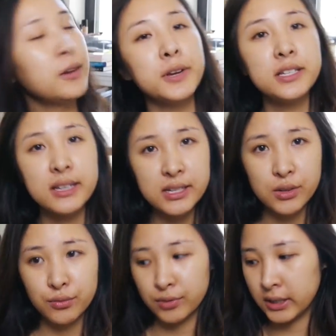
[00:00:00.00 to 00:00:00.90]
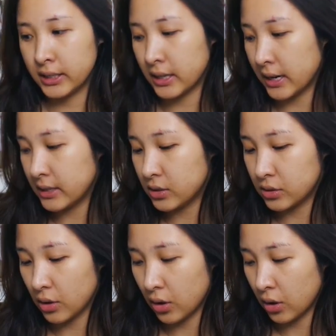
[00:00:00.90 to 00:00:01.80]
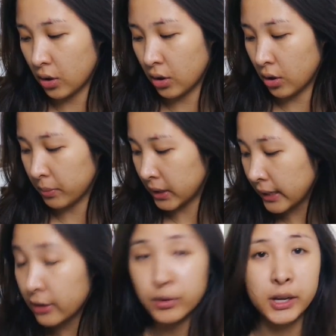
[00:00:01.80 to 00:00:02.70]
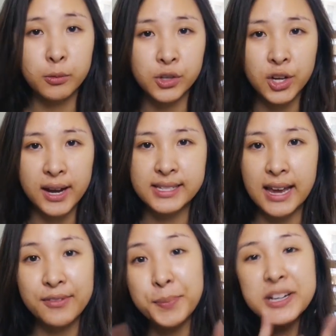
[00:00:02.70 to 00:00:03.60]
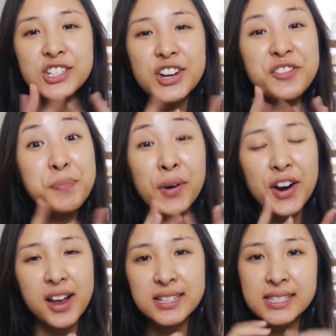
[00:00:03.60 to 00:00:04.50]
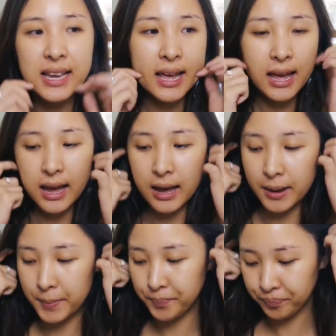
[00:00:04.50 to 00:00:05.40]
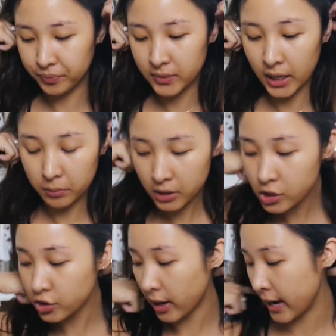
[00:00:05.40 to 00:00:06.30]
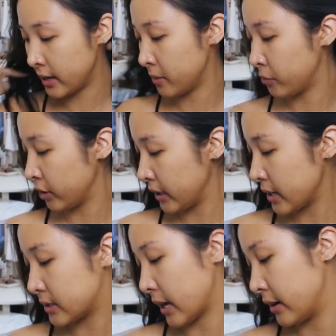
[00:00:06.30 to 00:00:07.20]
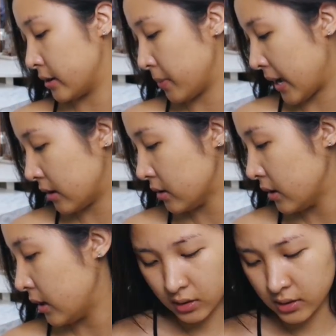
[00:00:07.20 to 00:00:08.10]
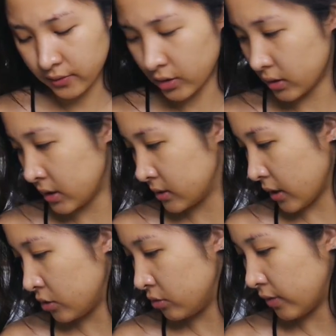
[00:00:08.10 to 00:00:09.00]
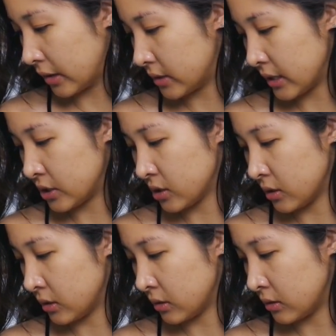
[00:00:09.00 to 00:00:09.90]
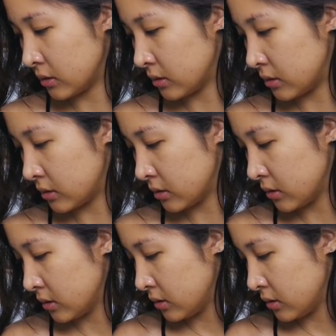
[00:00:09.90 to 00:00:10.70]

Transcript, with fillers: Anyway, today's really nice, so I'm gonna get ready with you guys. I have a bunch of products um, that I'm gonna try and I'm really excited about, because I've got these like new foundations,